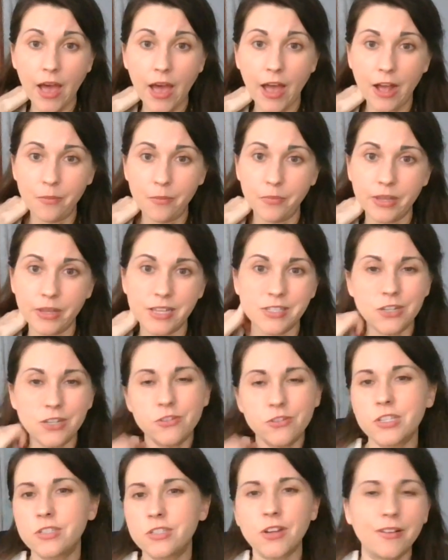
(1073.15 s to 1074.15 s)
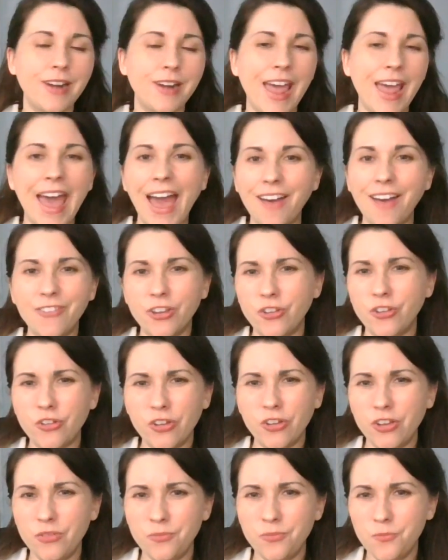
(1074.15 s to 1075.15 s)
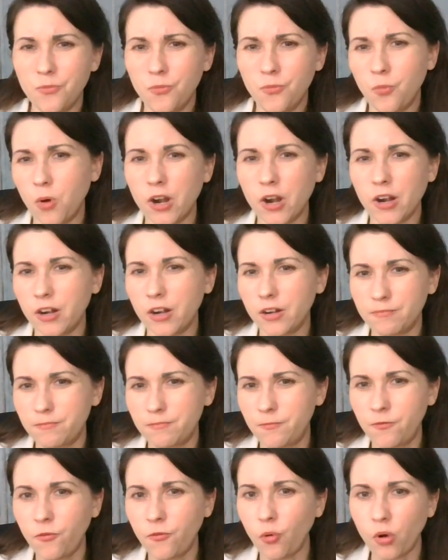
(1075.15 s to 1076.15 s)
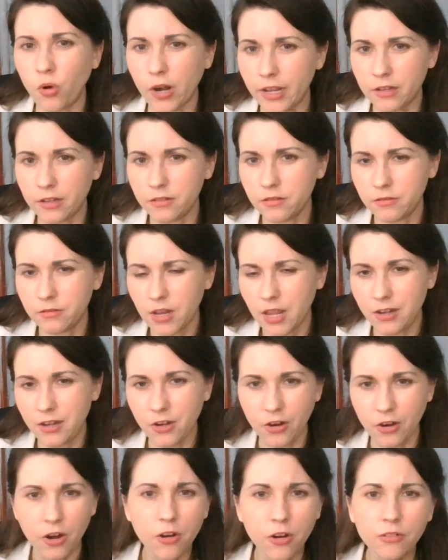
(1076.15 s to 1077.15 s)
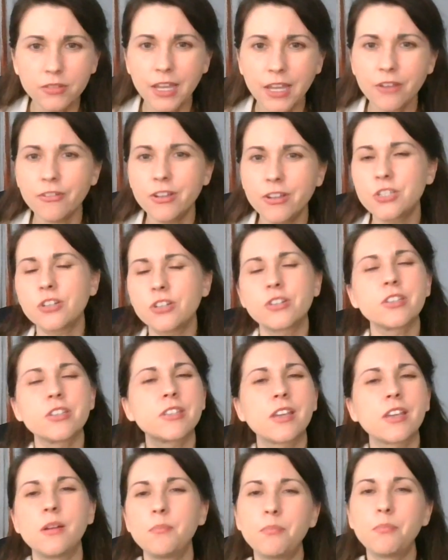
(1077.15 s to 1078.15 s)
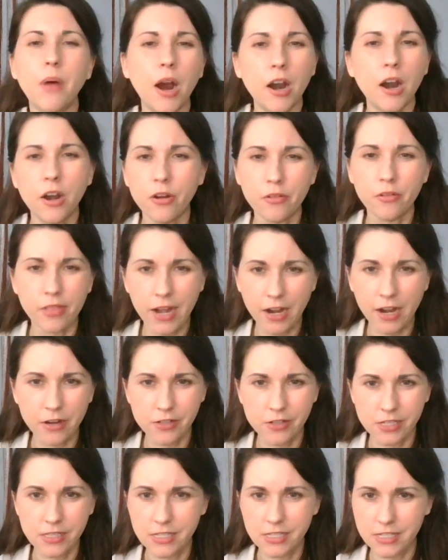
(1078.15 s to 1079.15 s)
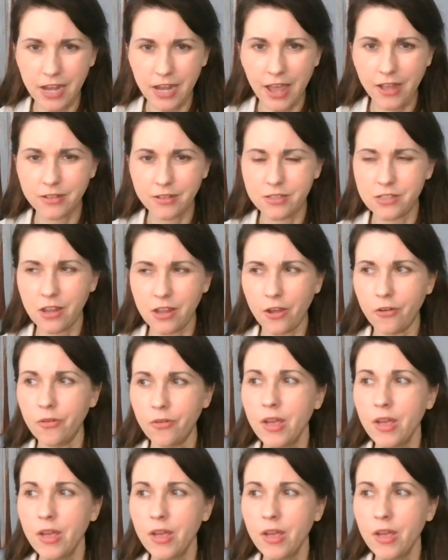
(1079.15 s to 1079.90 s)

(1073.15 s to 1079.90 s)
because you just don't have a good word for it in your own language. You're just going to borrow theirs instead. So